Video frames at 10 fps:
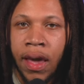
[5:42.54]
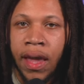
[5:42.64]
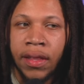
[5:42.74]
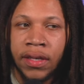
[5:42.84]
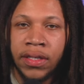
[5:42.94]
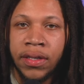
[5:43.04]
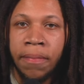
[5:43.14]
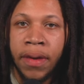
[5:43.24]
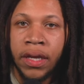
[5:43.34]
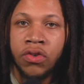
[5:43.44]
And this is a
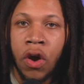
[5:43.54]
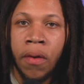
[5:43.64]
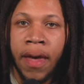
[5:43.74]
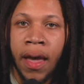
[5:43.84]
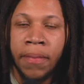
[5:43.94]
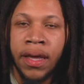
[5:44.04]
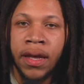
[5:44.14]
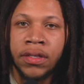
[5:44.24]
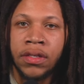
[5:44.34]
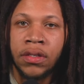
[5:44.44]
big drawback
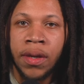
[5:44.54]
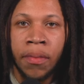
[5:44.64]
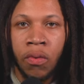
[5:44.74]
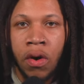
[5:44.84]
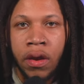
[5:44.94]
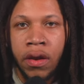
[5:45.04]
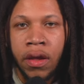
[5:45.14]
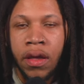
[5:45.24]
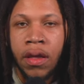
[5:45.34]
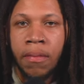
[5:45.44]
because, number one,
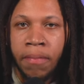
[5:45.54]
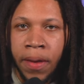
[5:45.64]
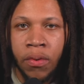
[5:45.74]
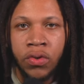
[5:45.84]
a